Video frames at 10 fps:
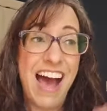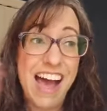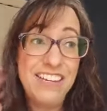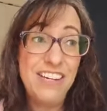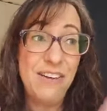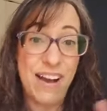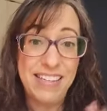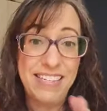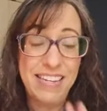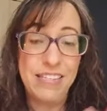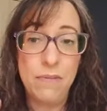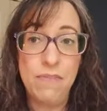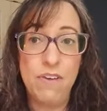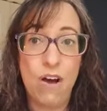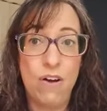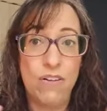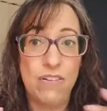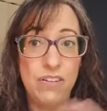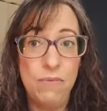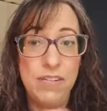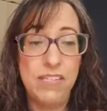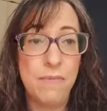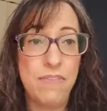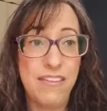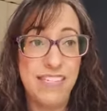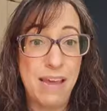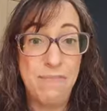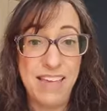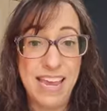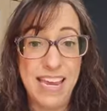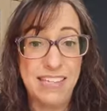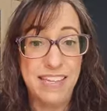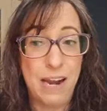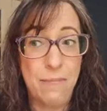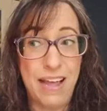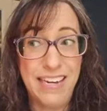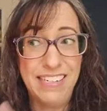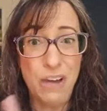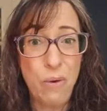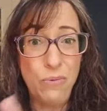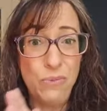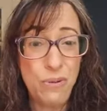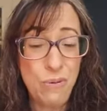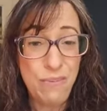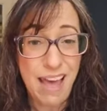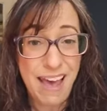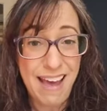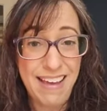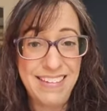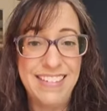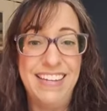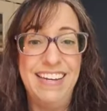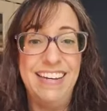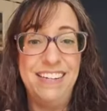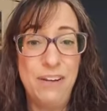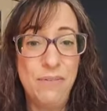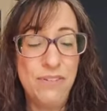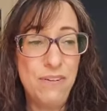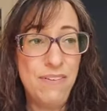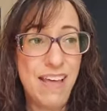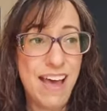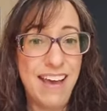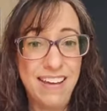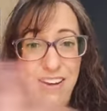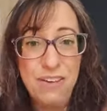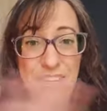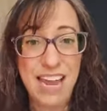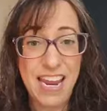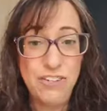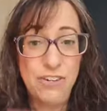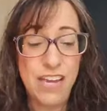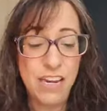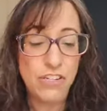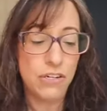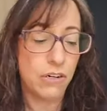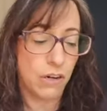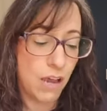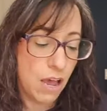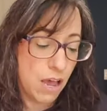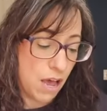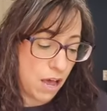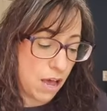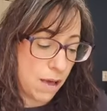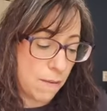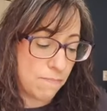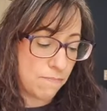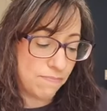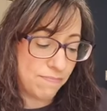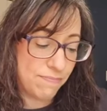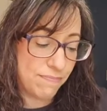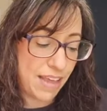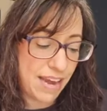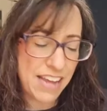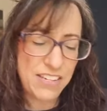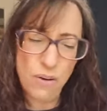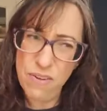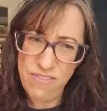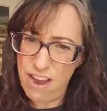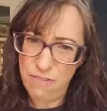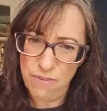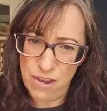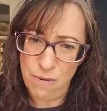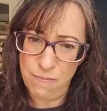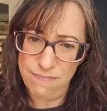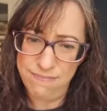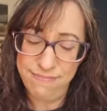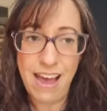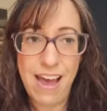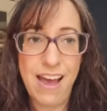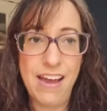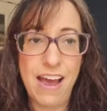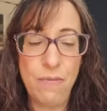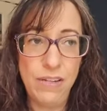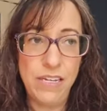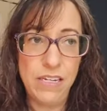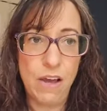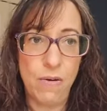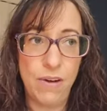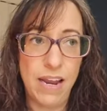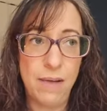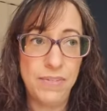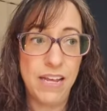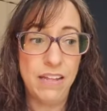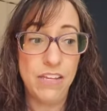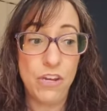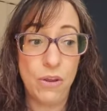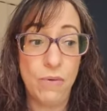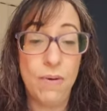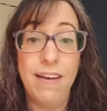I do. I see some of y'all doing some of the same things that I'm like, don't do that. Don't do that. You know, danger, danger. Um, and I don't want that for you. I, I, I really don't. And I'm telling you,